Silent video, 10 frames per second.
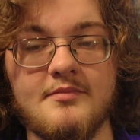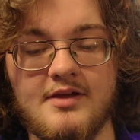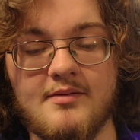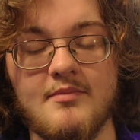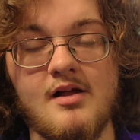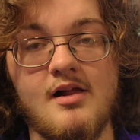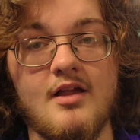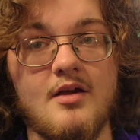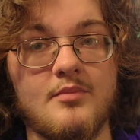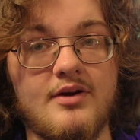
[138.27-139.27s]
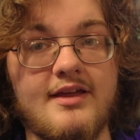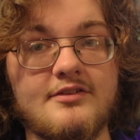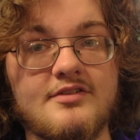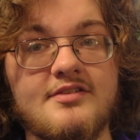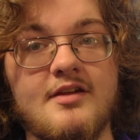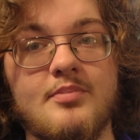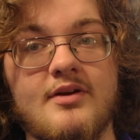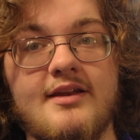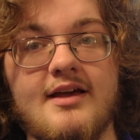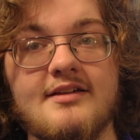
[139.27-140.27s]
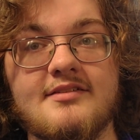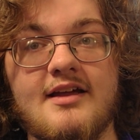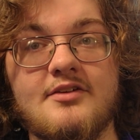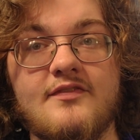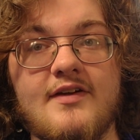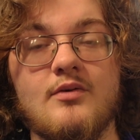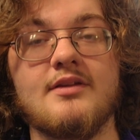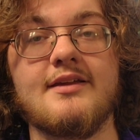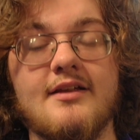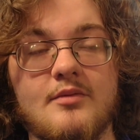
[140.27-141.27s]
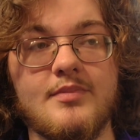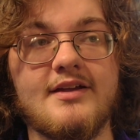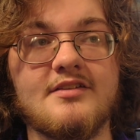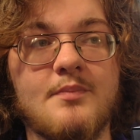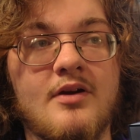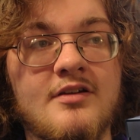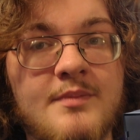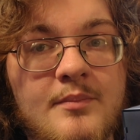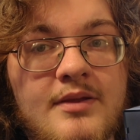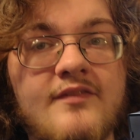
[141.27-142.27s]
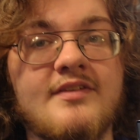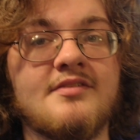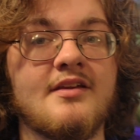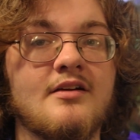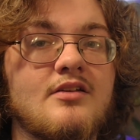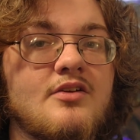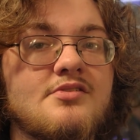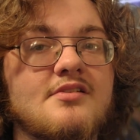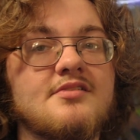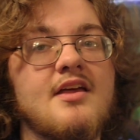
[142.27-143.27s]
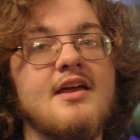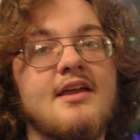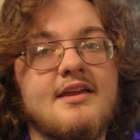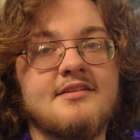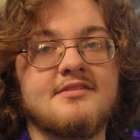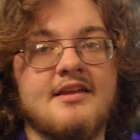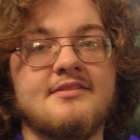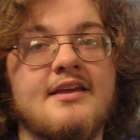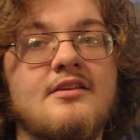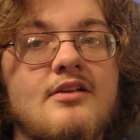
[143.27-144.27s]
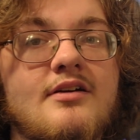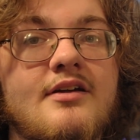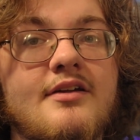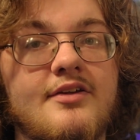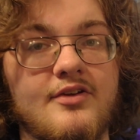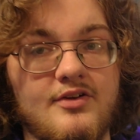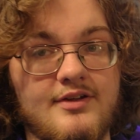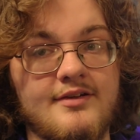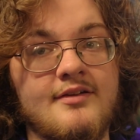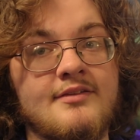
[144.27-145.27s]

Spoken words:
Yeah. Pretty interesting, pretty nice, and I do think one of the other biggest perks about PVC enclosures is that they look good.